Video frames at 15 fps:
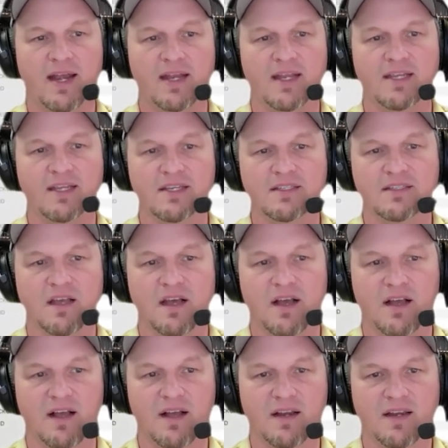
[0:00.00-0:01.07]
is
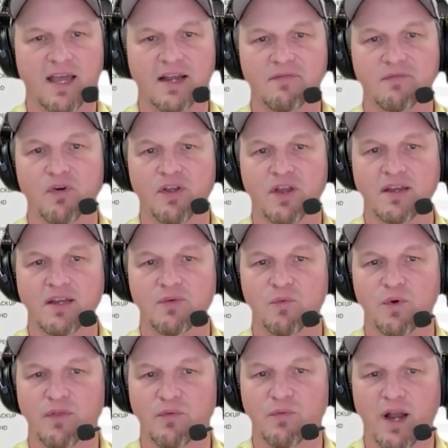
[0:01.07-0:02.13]
kind of redundant
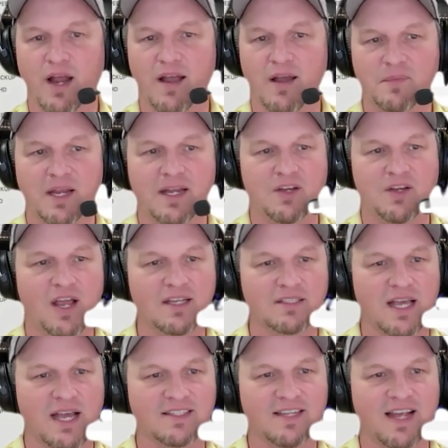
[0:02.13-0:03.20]
with what I updated you guys
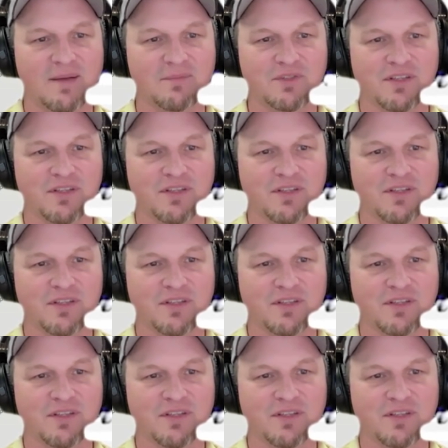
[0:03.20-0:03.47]
last time.